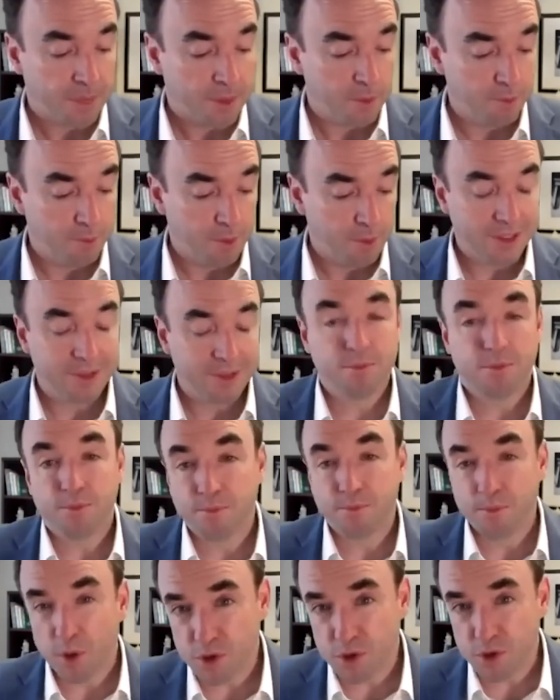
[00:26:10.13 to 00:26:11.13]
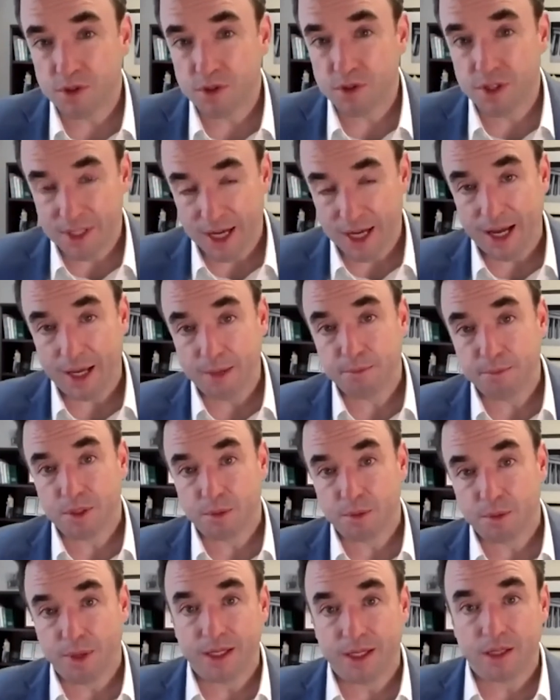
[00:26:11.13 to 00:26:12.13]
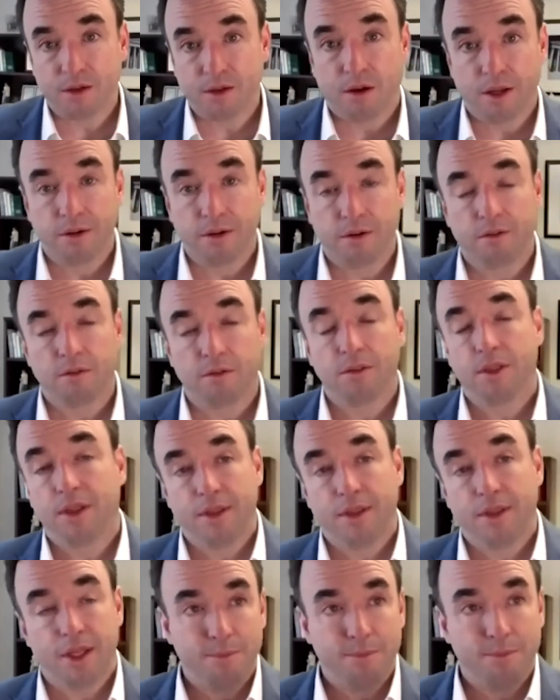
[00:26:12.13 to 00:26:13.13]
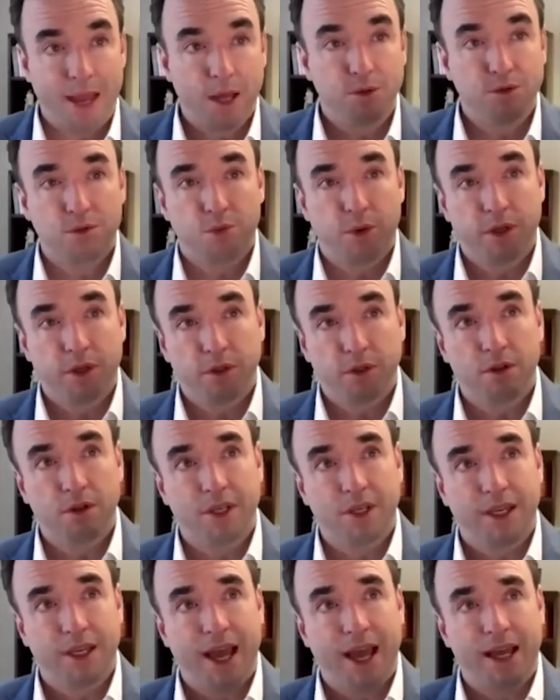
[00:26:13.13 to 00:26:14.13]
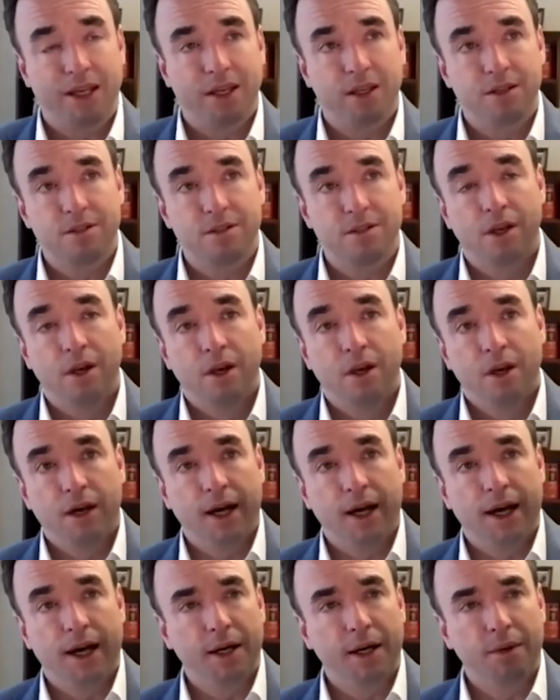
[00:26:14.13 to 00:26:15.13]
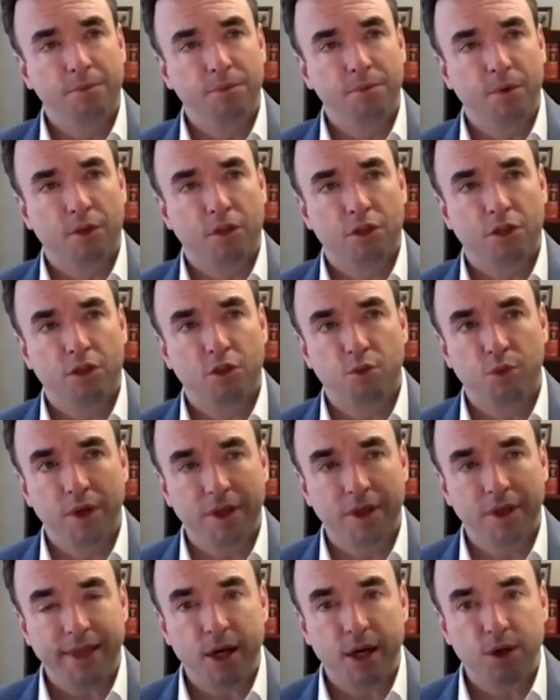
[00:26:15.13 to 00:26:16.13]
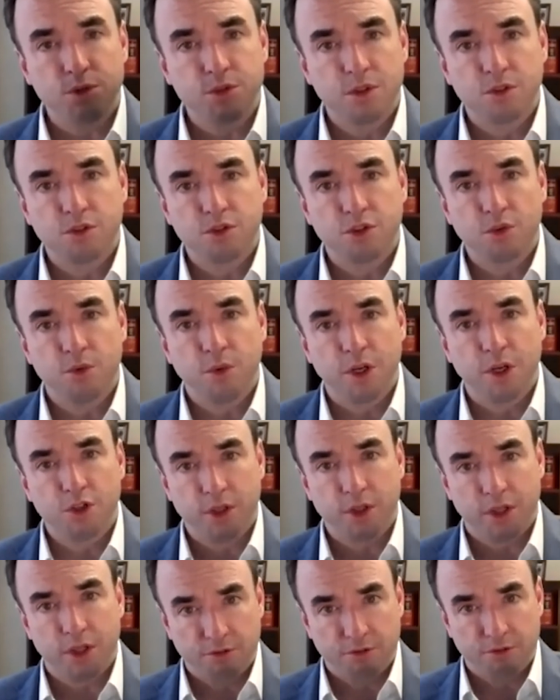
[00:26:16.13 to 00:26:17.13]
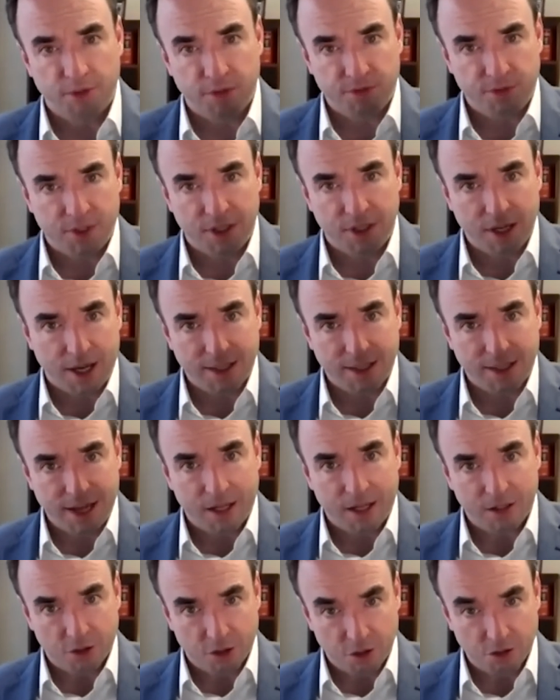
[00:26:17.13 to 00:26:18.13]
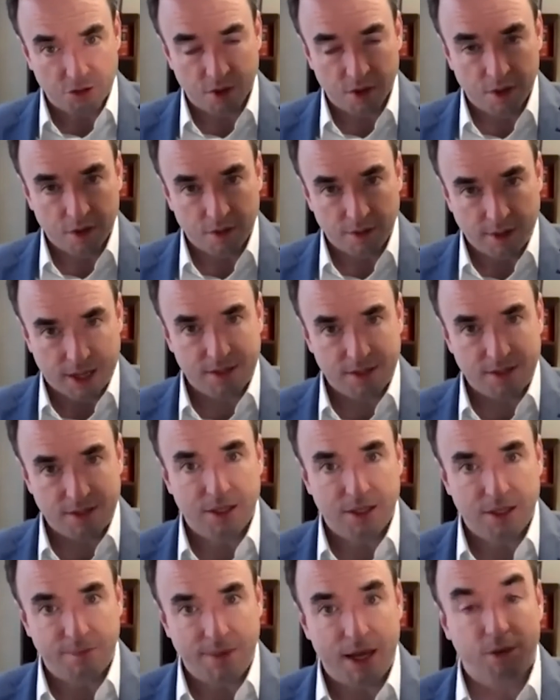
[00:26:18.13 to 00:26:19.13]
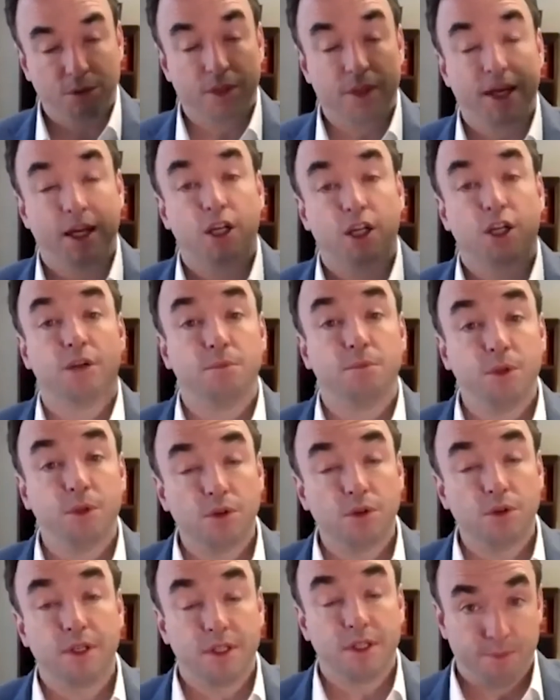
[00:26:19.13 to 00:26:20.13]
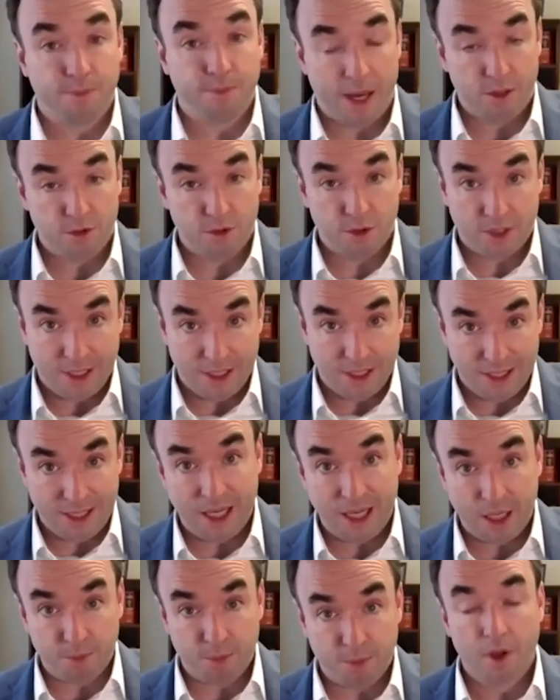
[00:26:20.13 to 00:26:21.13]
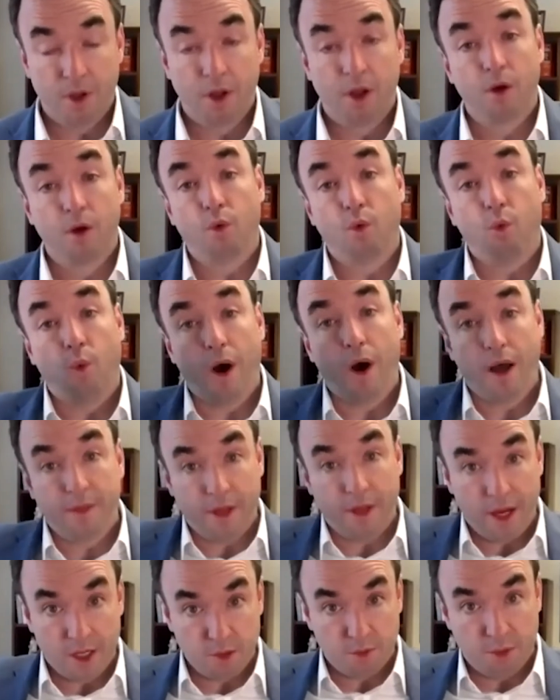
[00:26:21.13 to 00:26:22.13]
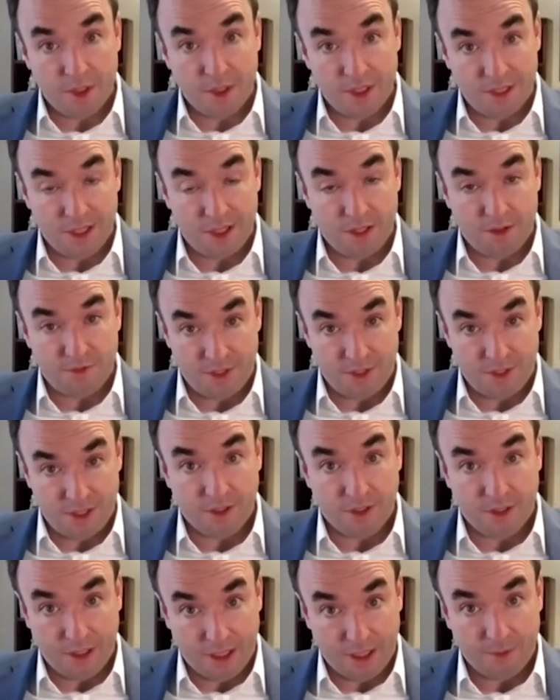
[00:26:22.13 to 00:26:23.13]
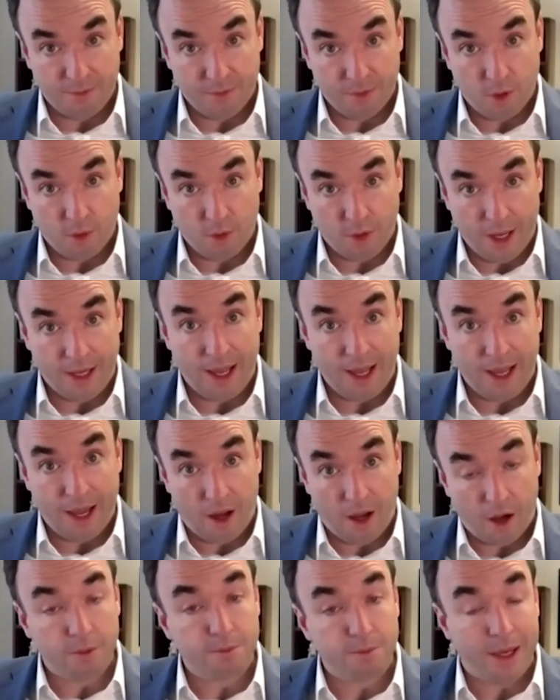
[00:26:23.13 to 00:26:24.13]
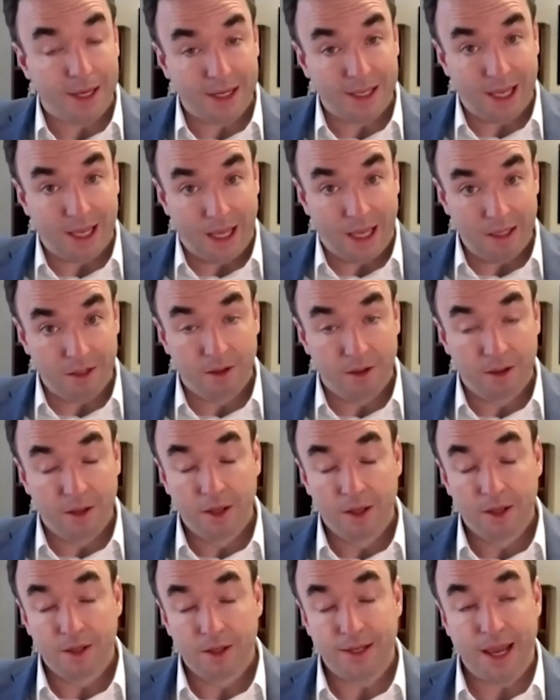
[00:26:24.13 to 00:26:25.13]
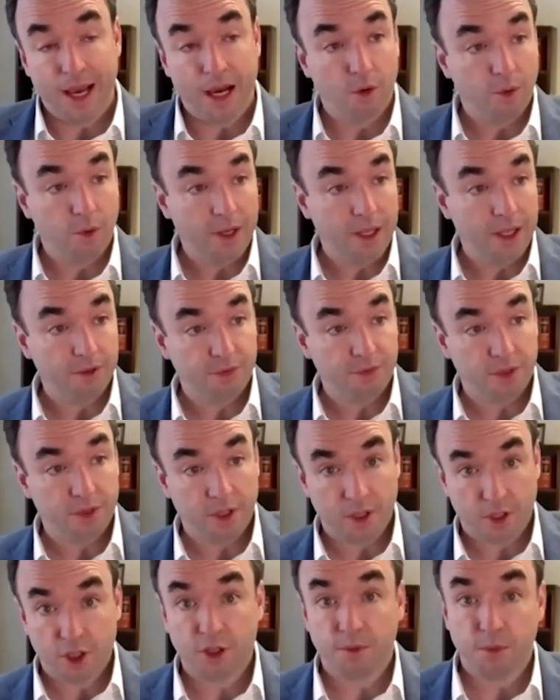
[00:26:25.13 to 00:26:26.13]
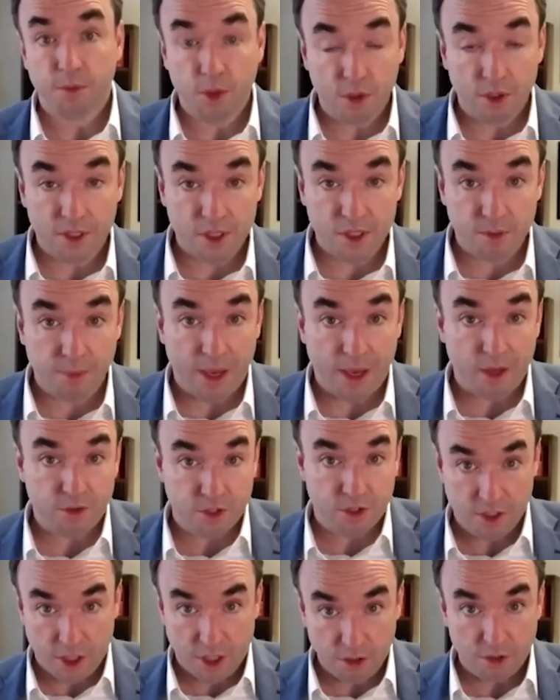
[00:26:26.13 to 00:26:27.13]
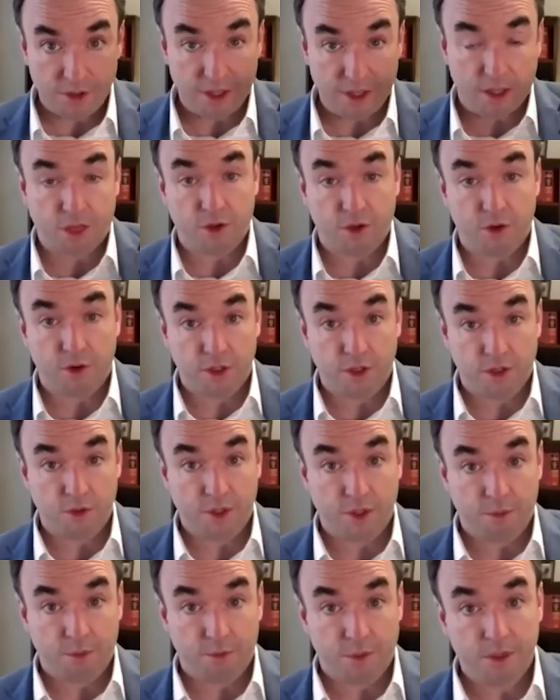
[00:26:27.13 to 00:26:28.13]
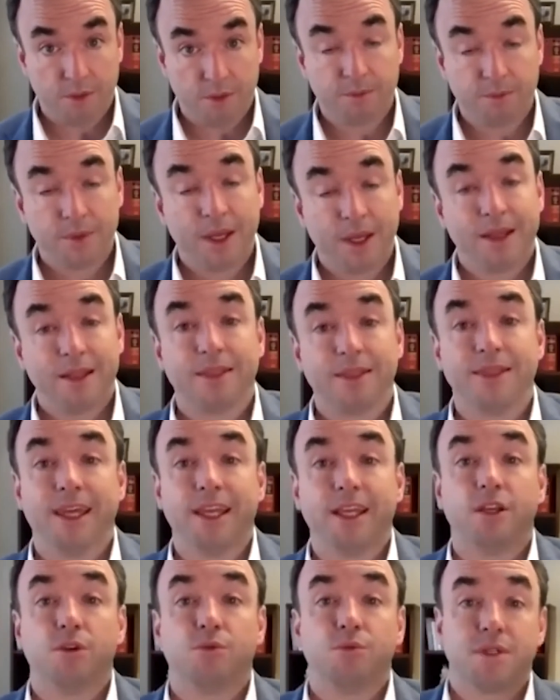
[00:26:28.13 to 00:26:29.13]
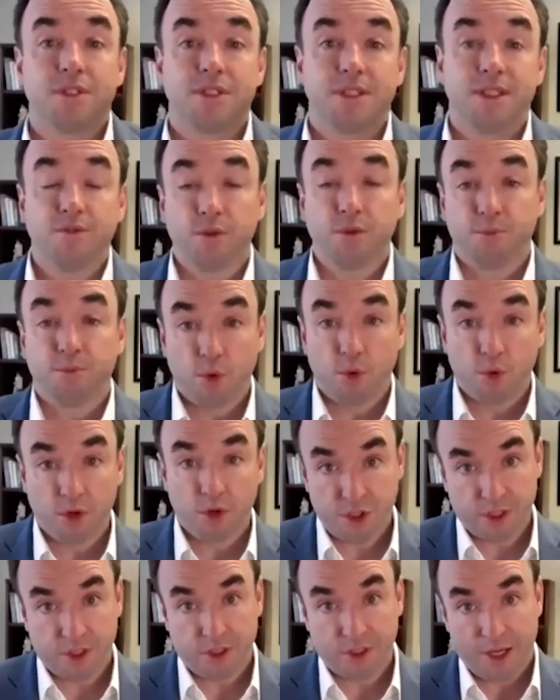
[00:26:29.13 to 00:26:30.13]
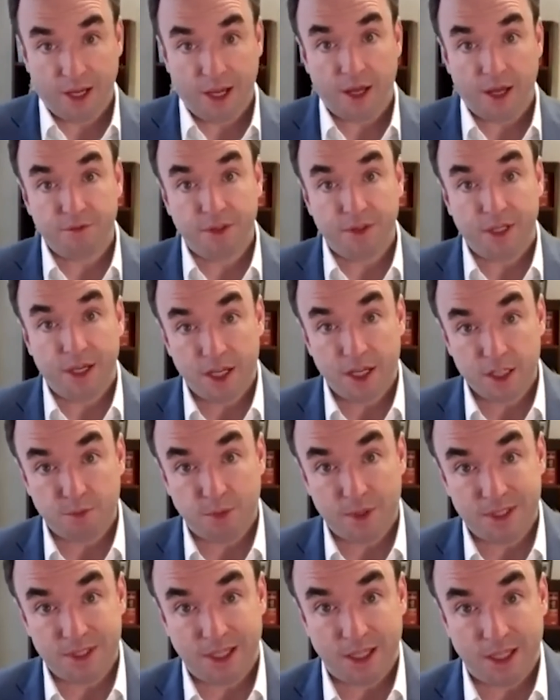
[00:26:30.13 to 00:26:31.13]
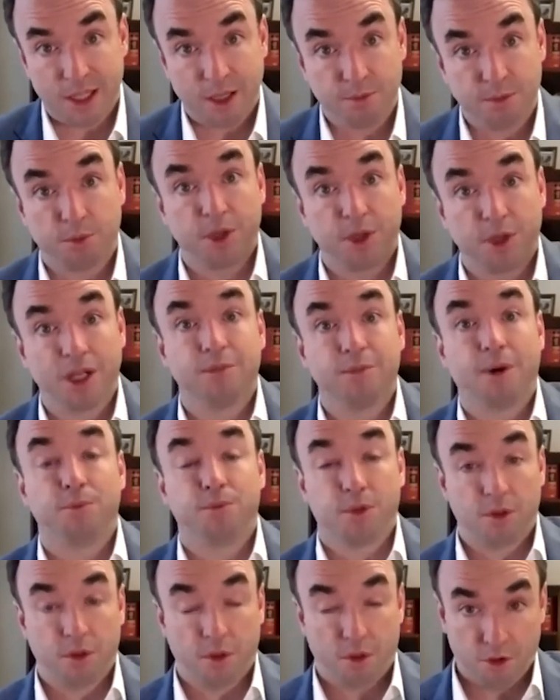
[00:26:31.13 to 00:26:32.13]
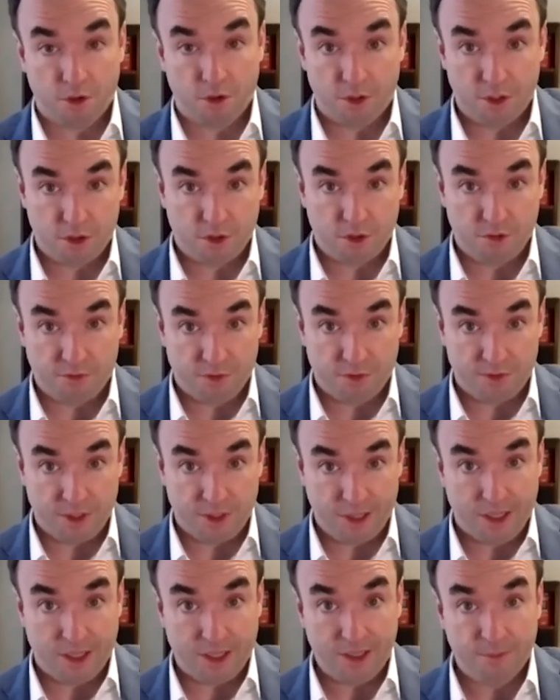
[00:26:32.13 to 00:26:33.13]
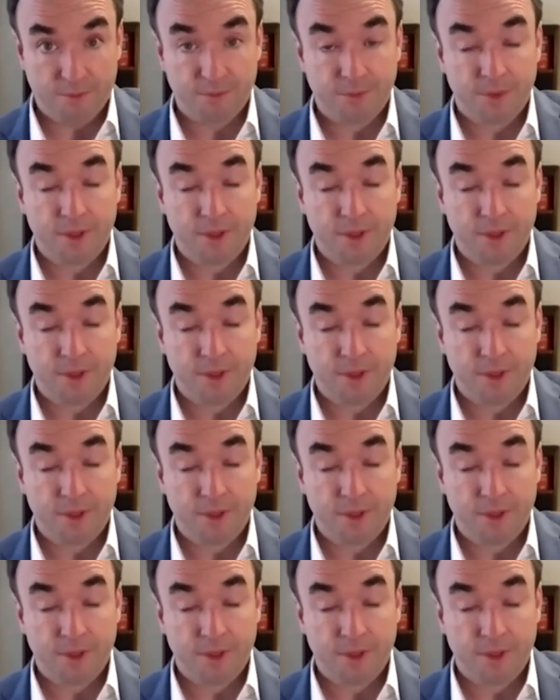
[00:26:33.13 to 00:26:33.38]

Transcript: But most of the time, depending on the amounts, what you're looking at is $3,259. That's the amount that a community spouse can keep while the husband is in a facility, okay, on Medicaid. Now, if the community spouse is under that 32 number, they can receive a portion of the husband's income to bring them up to the 3259.